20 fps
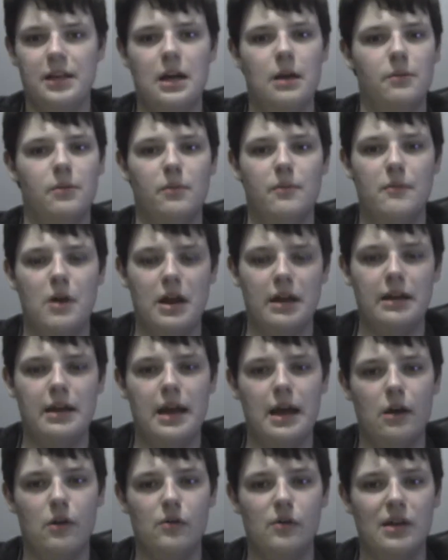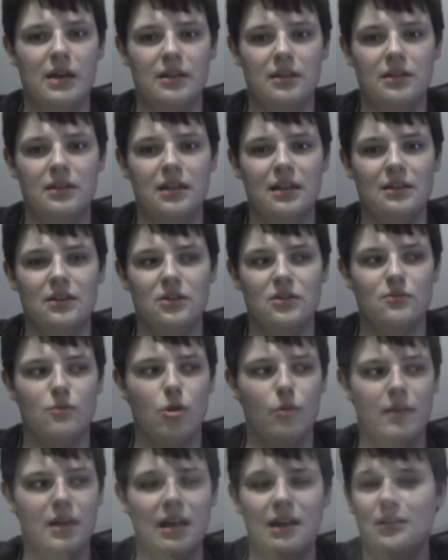album right now at this
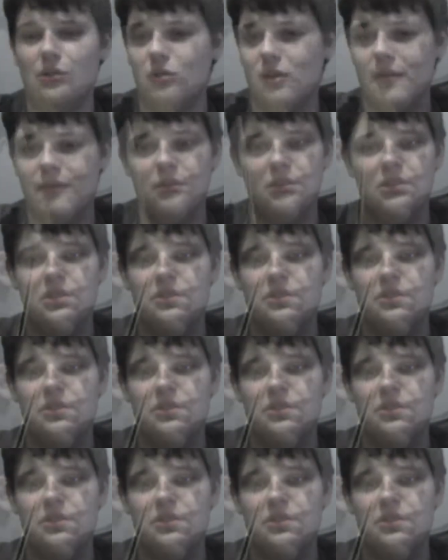moment. I don't have a